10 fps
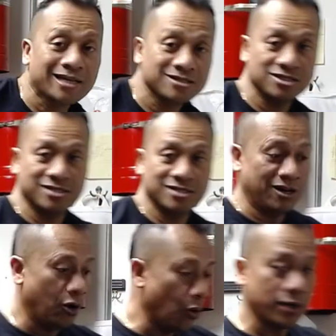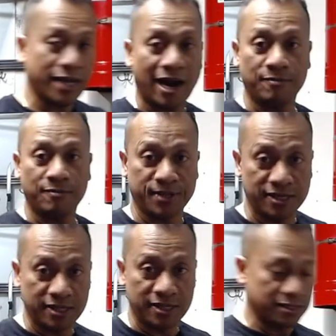just get a whole carrot,
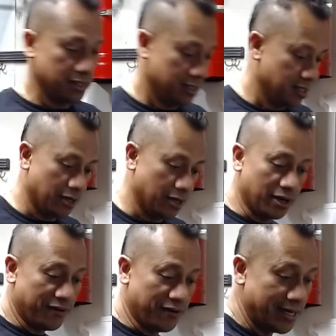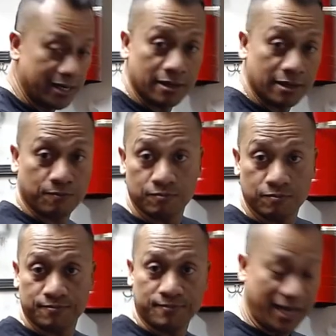peel it, and whatever I need it,
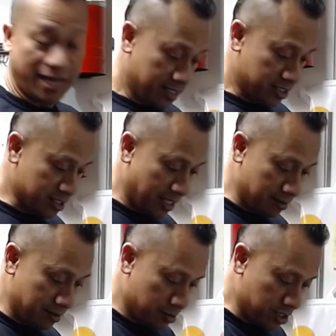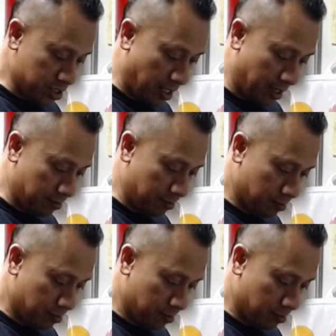bang, just get, just cut it.